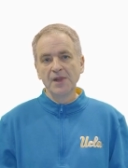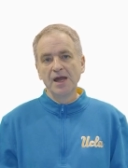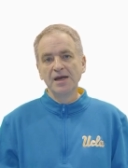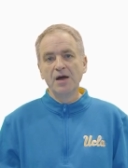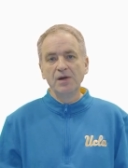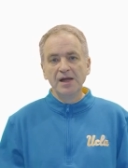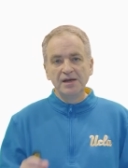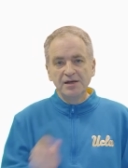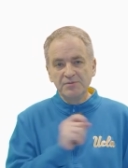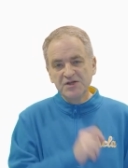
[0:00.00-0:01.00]
Now,
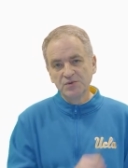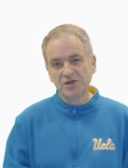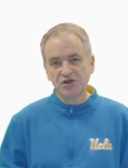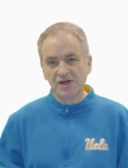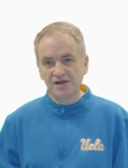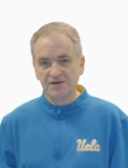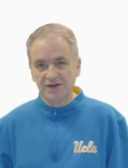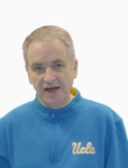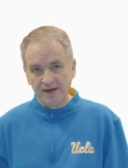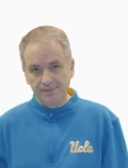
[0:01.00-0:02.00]
let me switch gears
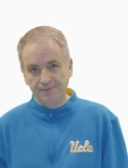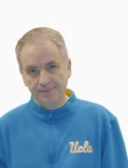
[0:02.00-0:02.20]
again.